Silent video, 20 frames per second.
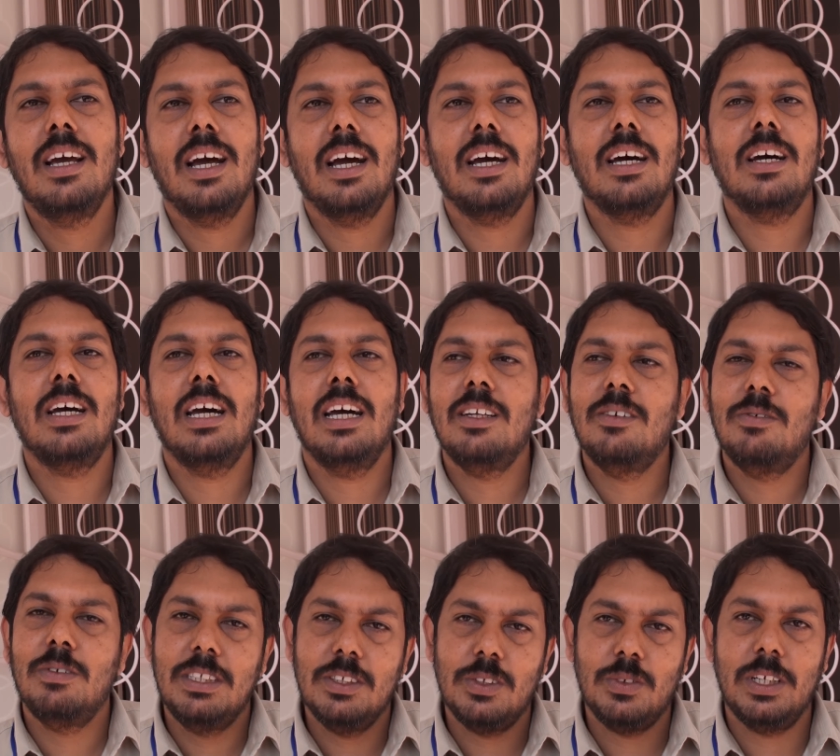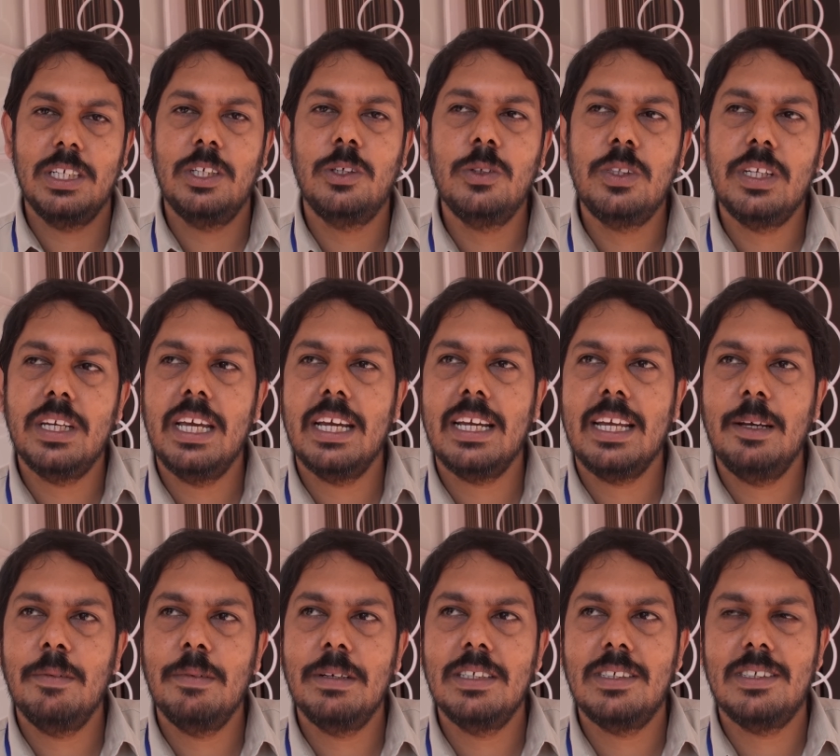and the 123
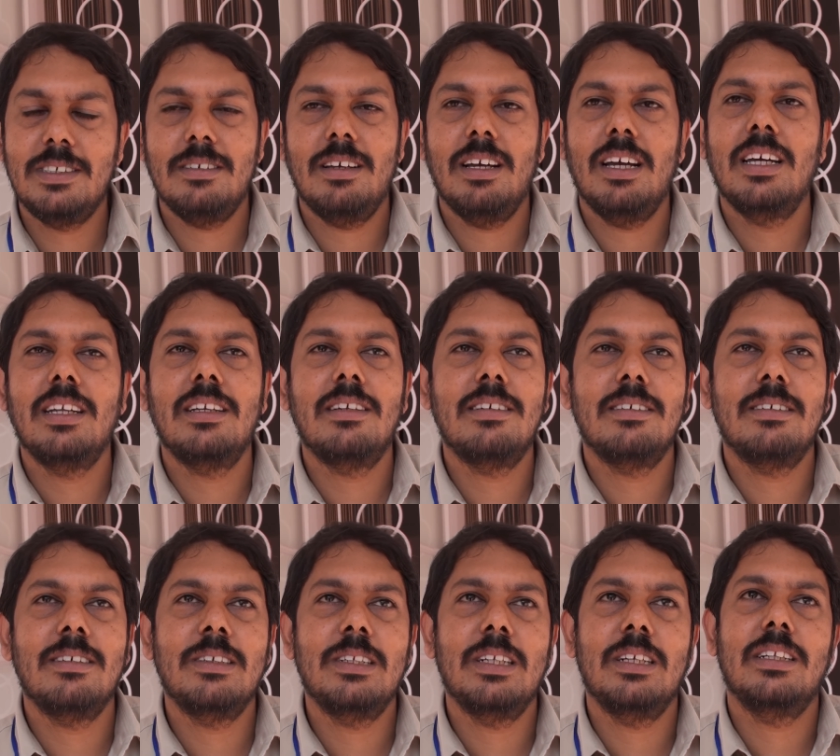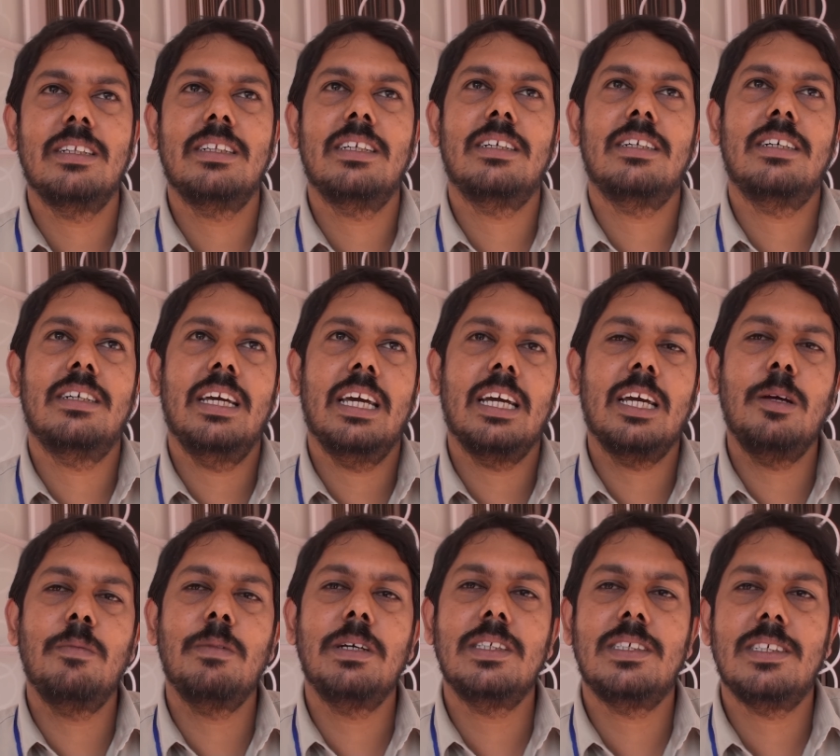agreements and uh, the
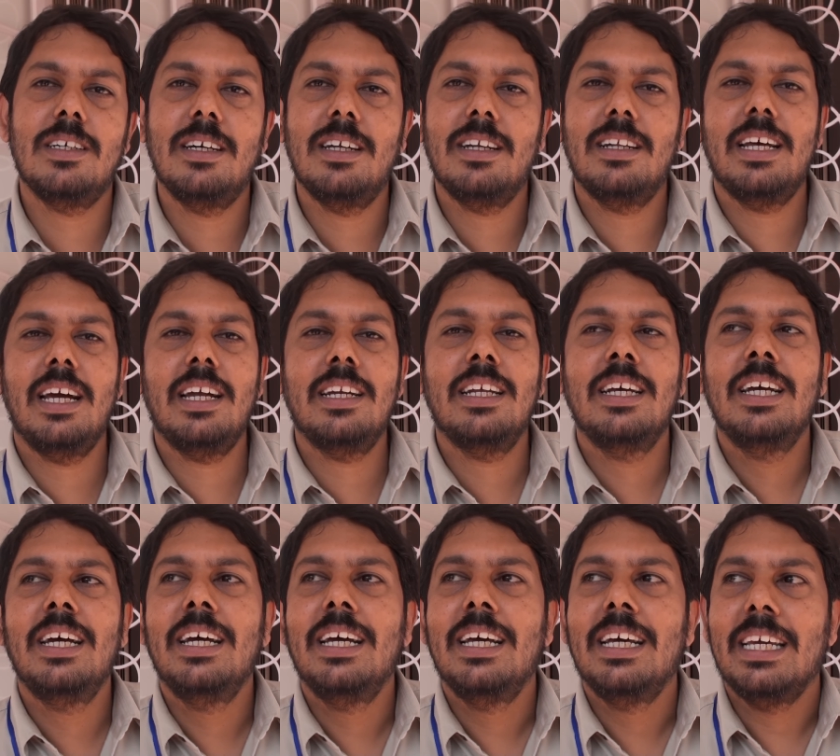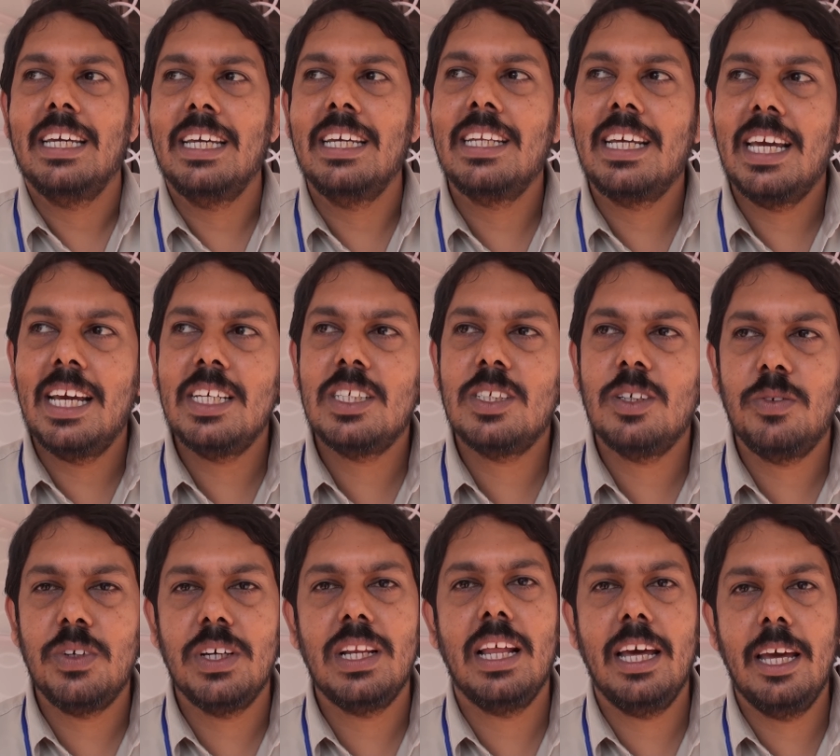agreements are that in case
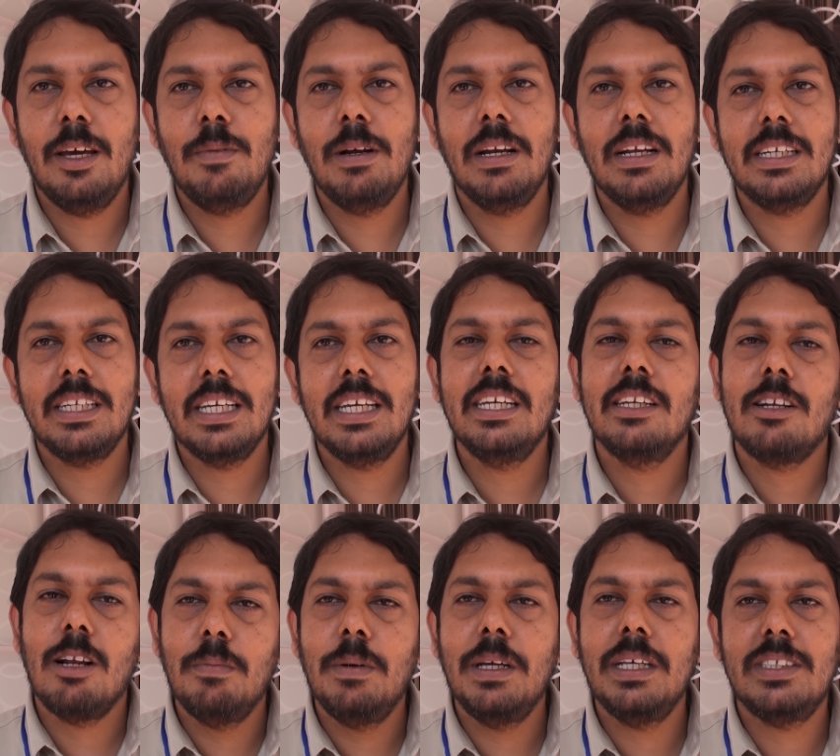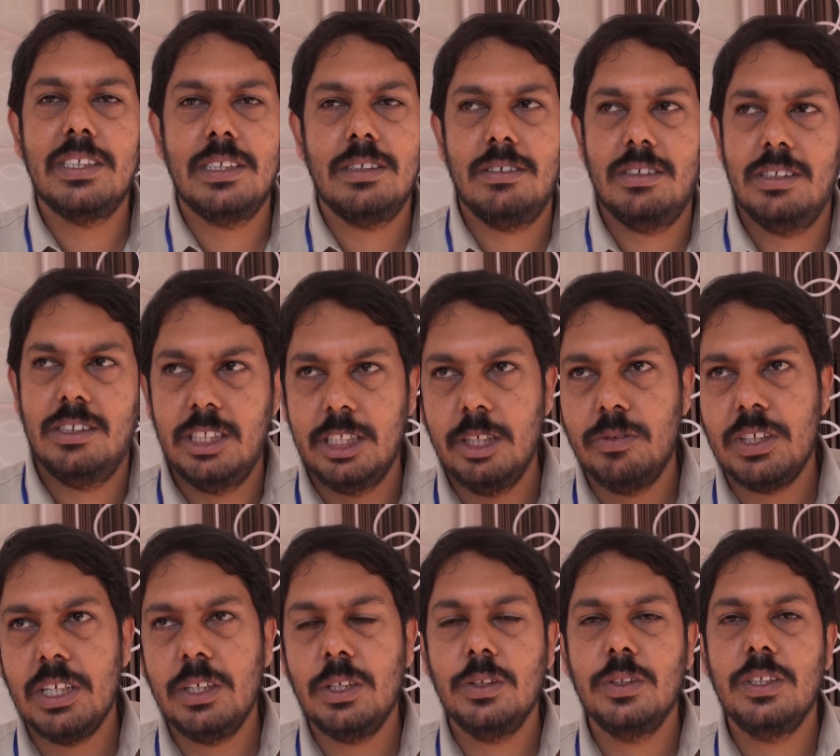of a liability it will be
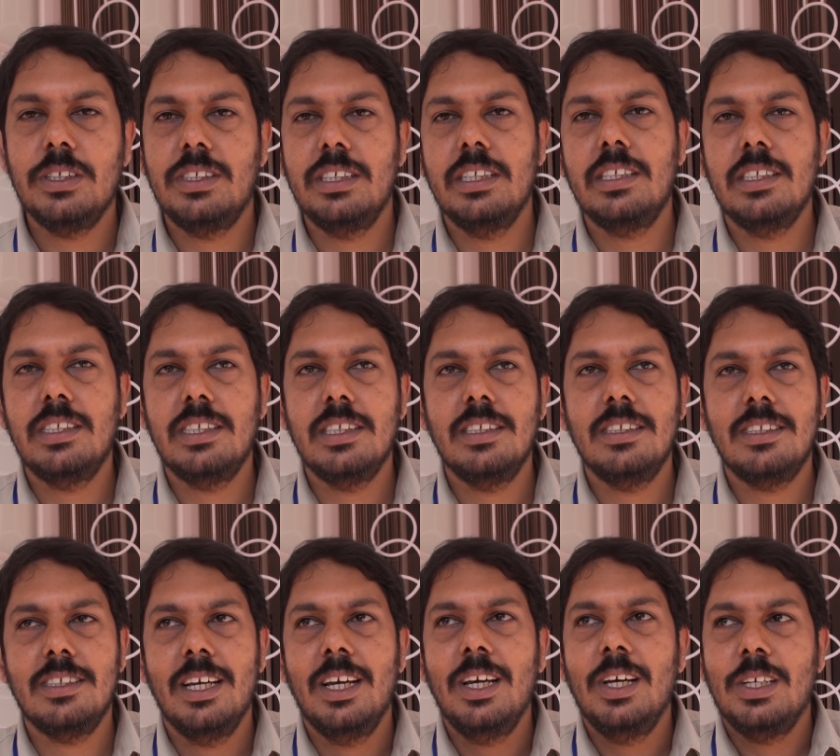shifted to the citizens.